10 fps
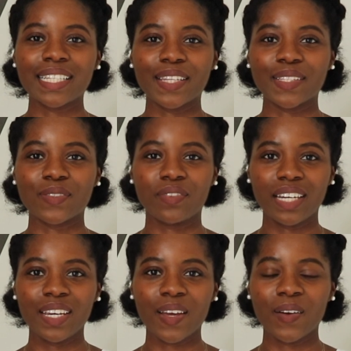into this
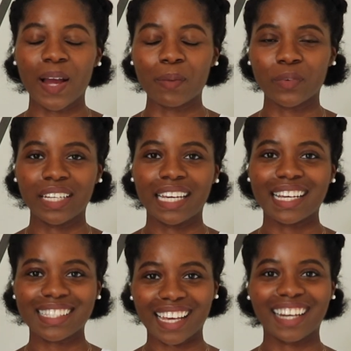video. I'm really
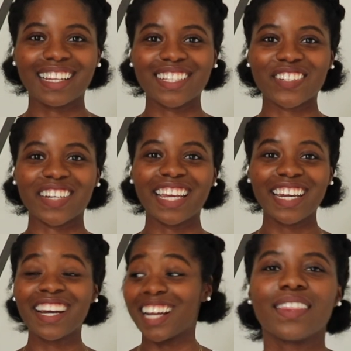excited that you're
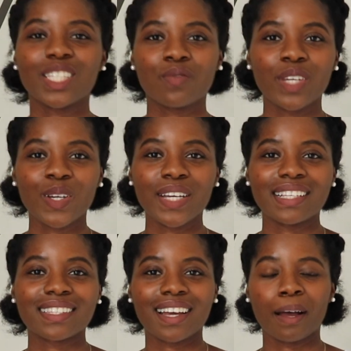here. This video
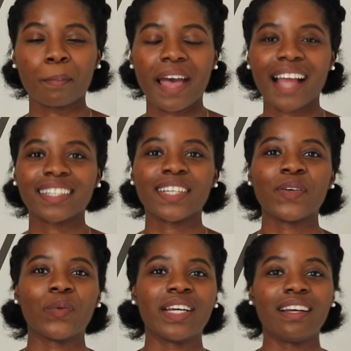is
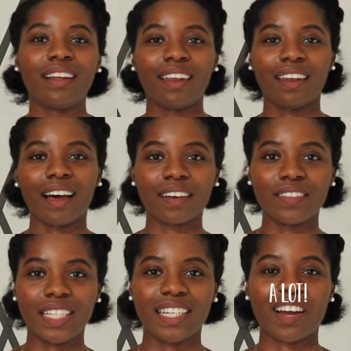compacted with a lot
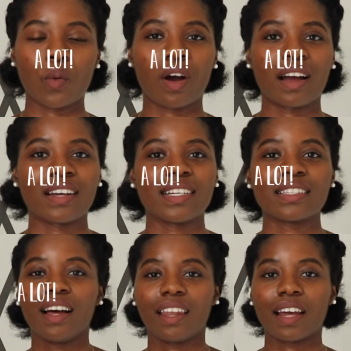of D I Ys,
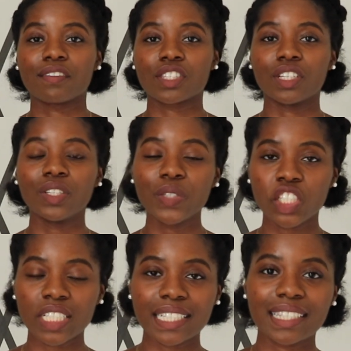a lot of
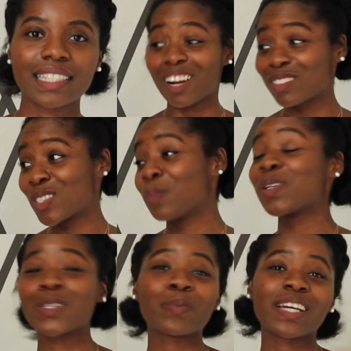solutions. I'm super,
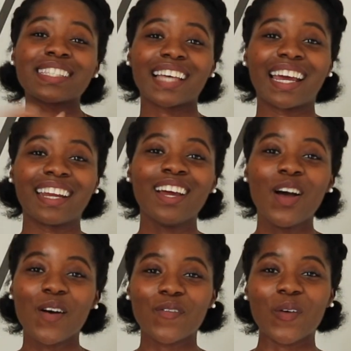super excited
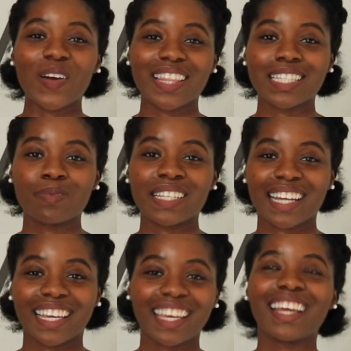for this space, and
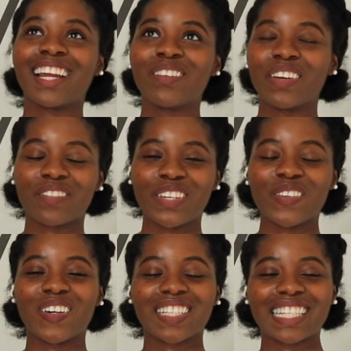I cannot wait for you
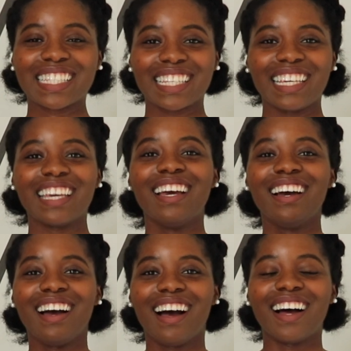all to see
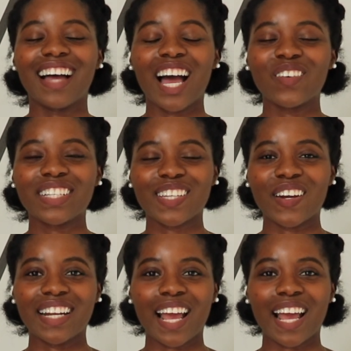Uh, how it turned